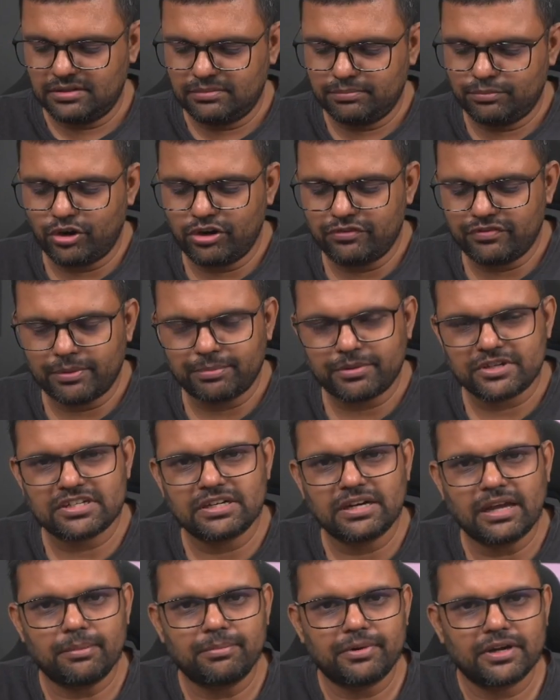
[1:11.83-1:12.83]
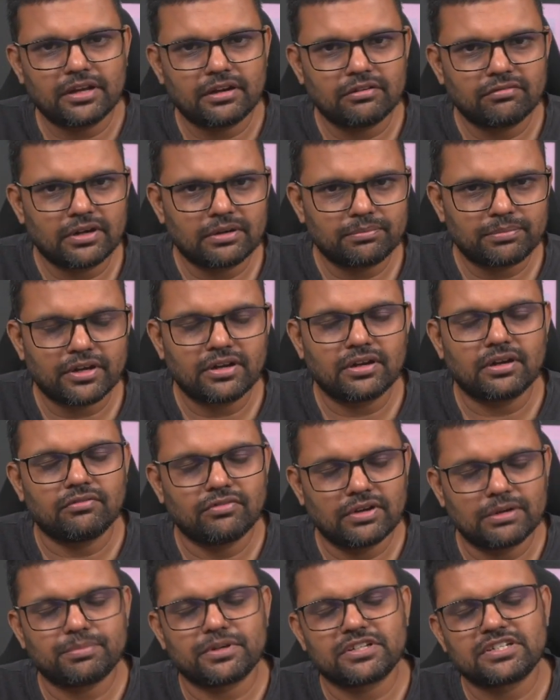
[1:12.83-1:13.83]
0.5% capital,
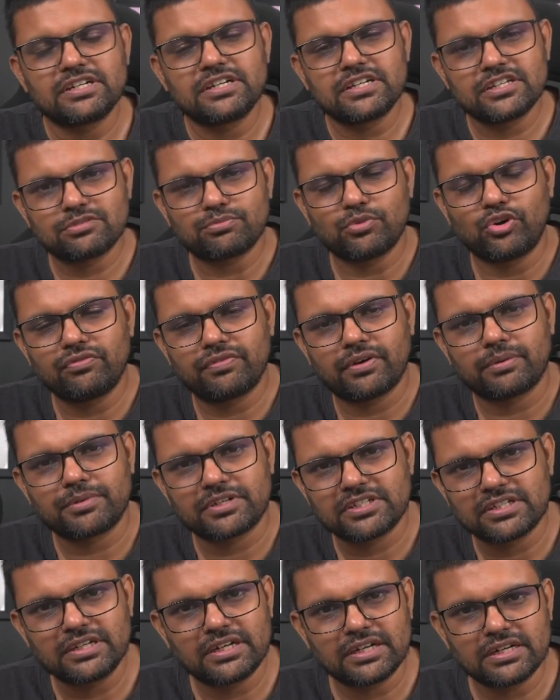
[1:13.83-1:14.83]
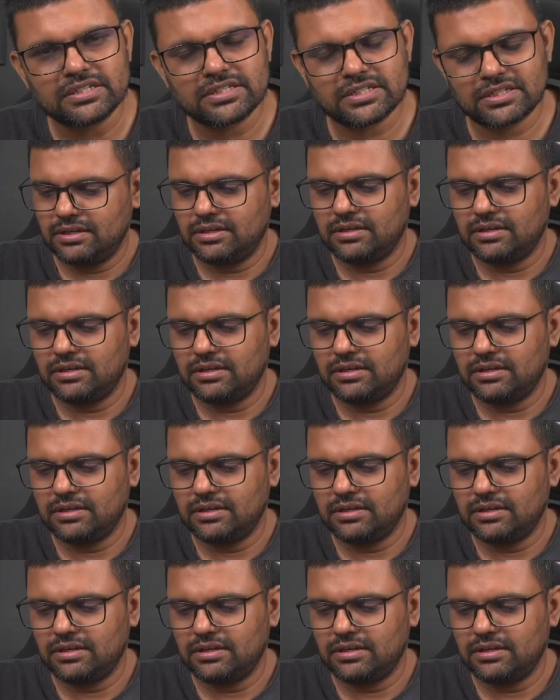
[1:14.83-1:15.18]
1% risk, 0.5% risk.